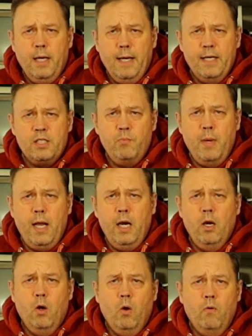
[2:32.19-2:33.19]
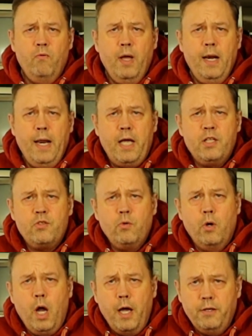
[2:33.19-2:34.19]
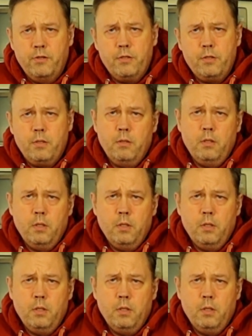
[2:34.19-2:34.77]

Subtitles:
a smell of electrolytes